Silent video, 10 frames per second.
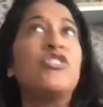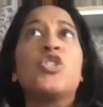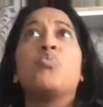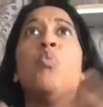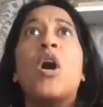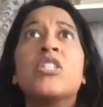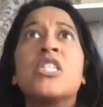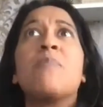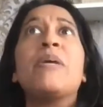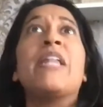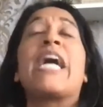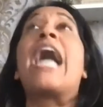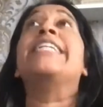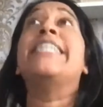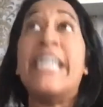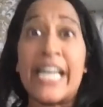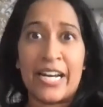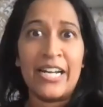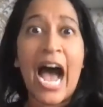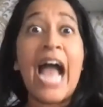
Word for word: It just wants to be like, I did it.